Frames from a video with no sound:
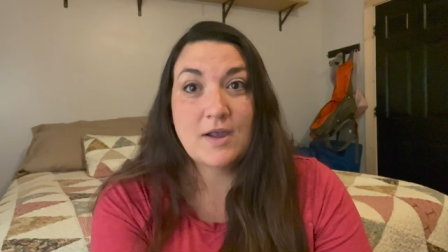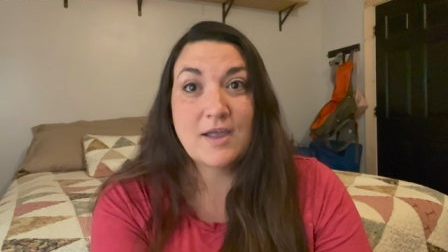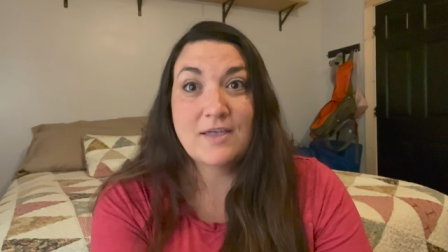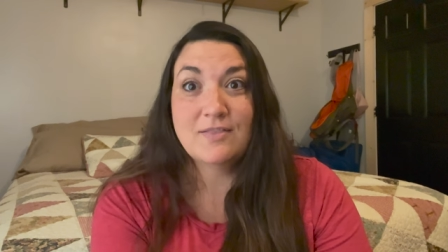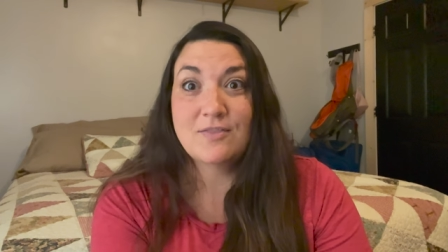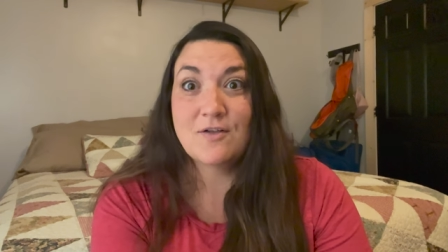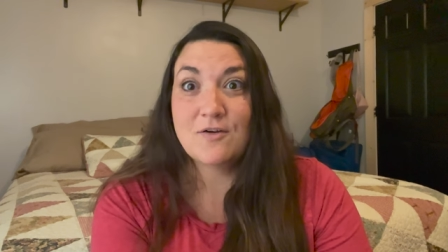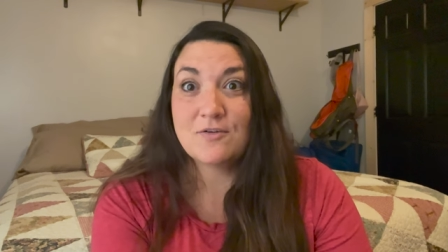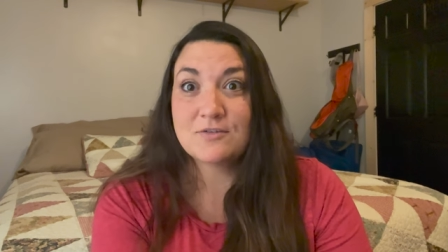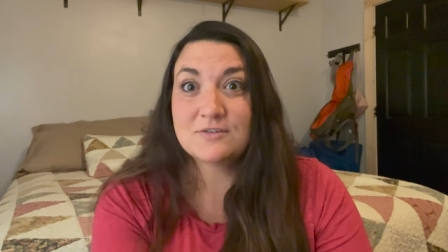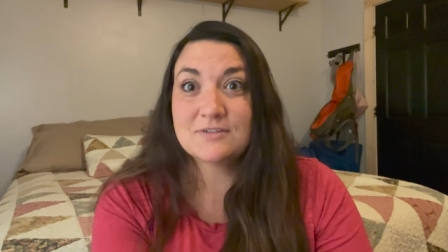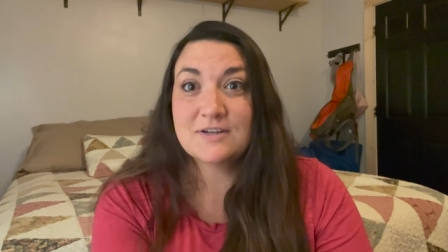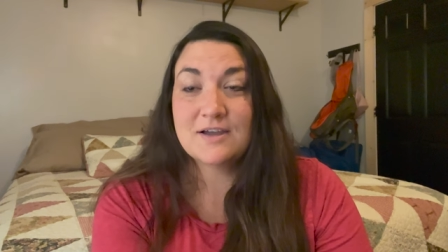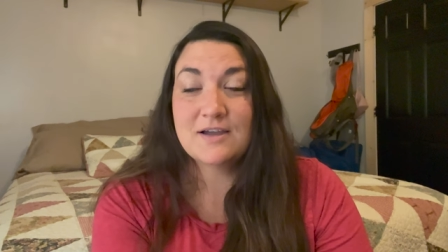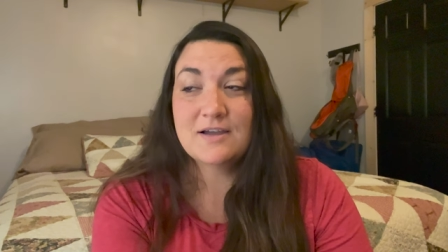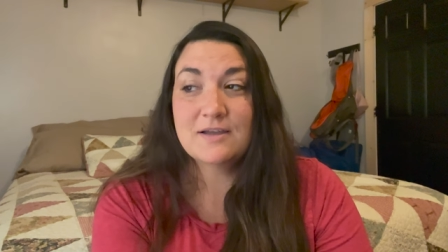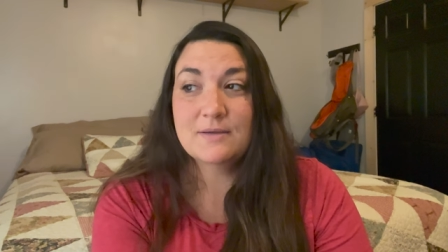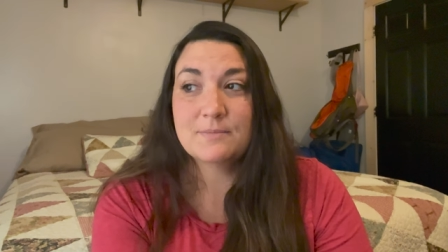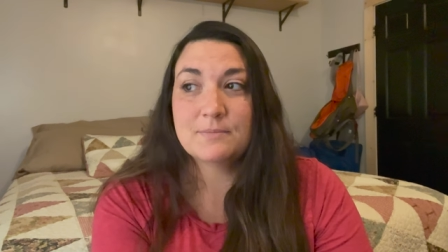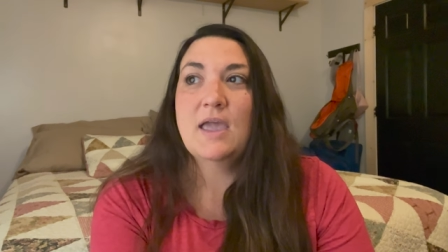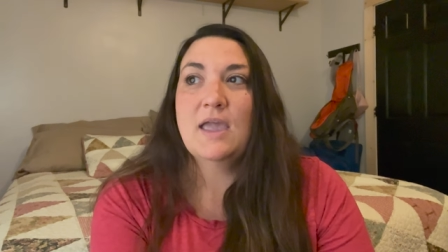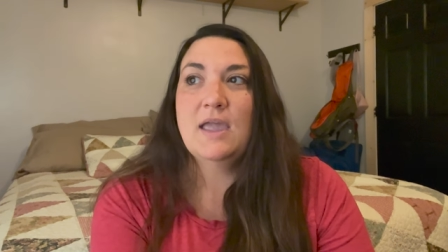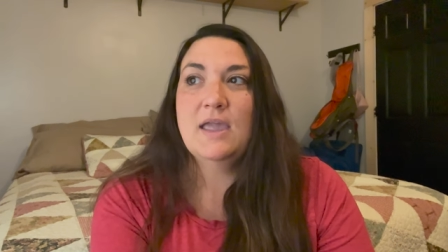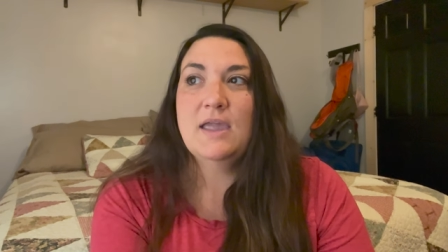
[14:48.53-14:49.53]
a long
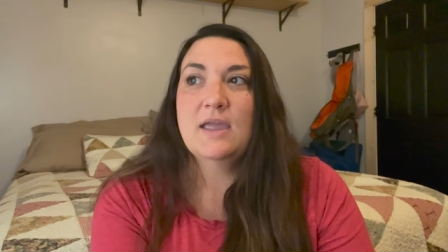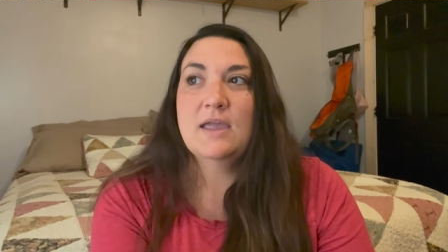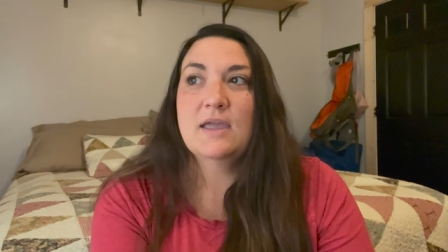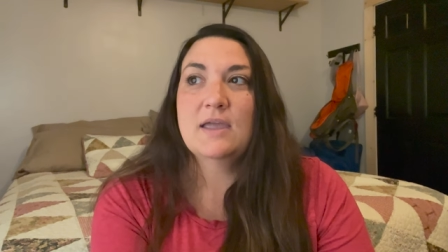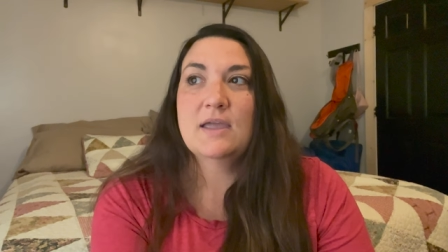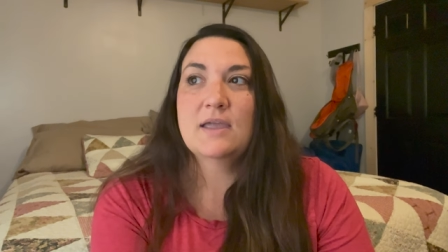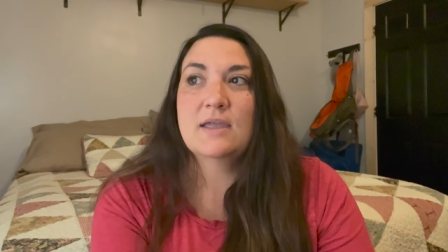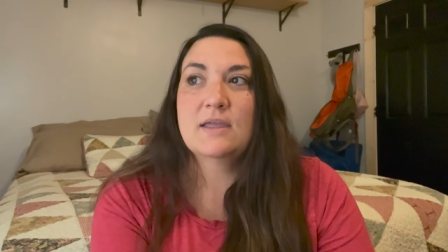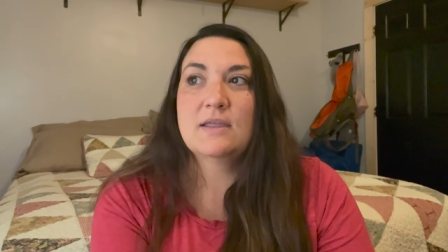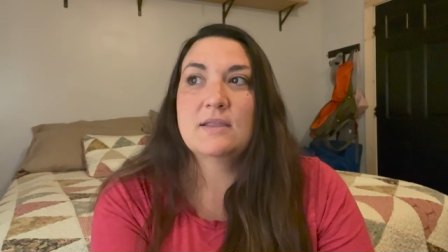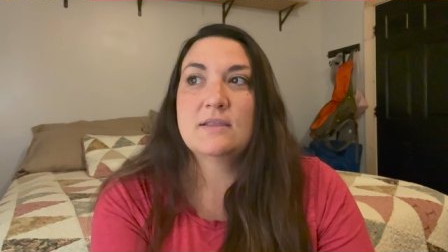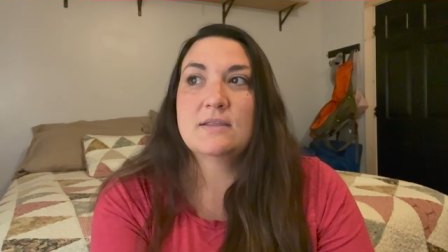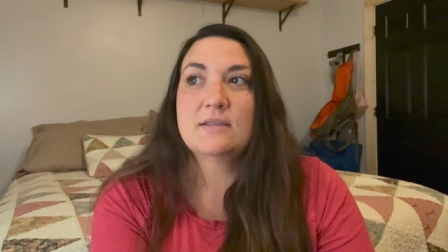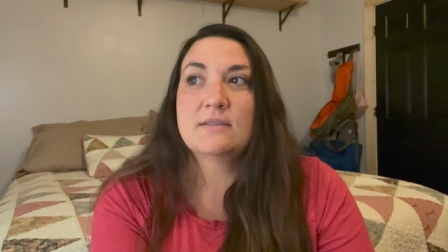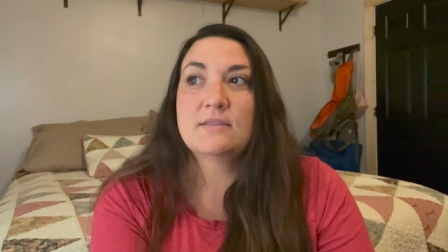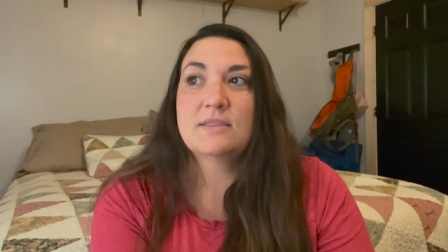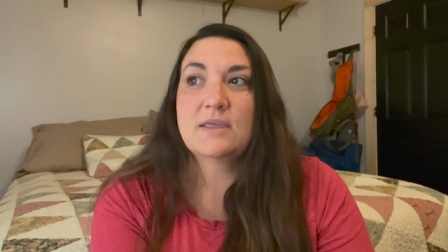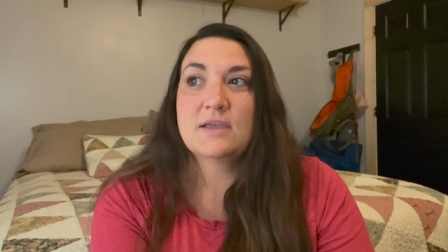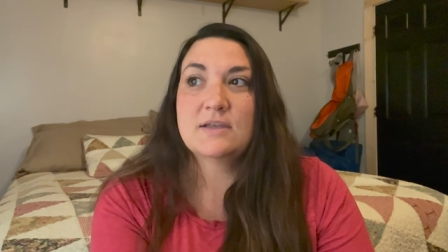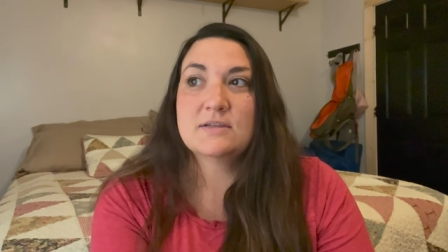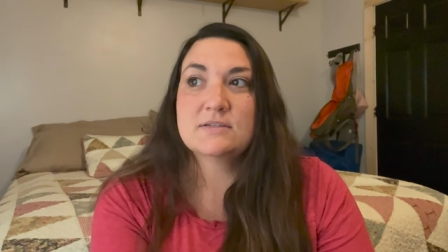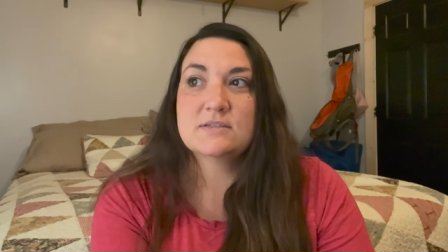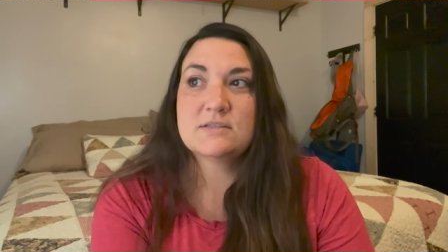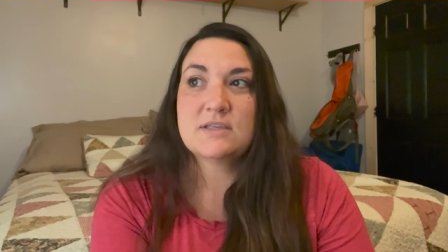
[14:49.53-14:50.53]
time and
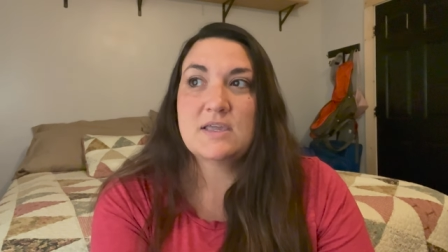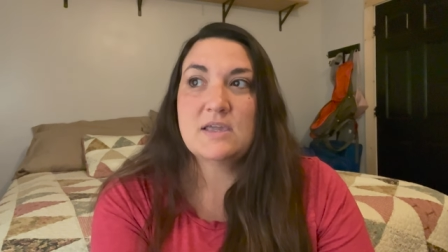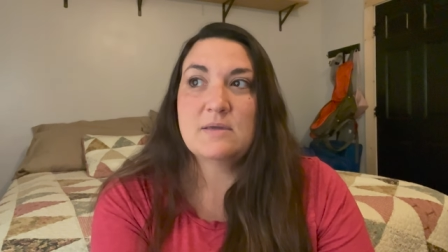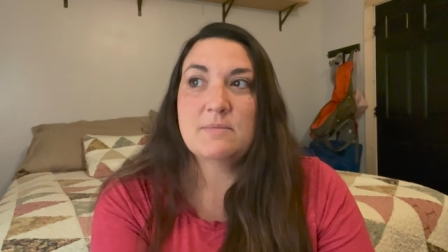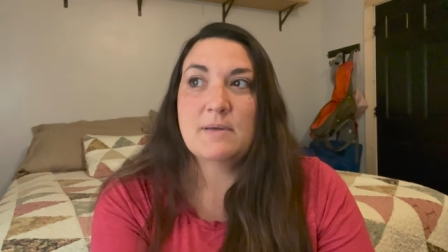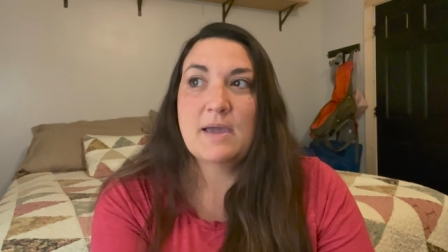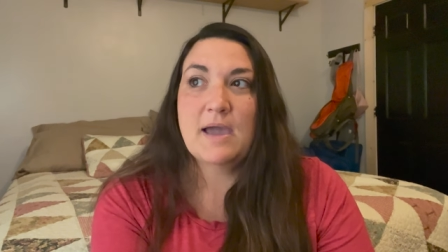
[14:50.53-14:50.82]
things keep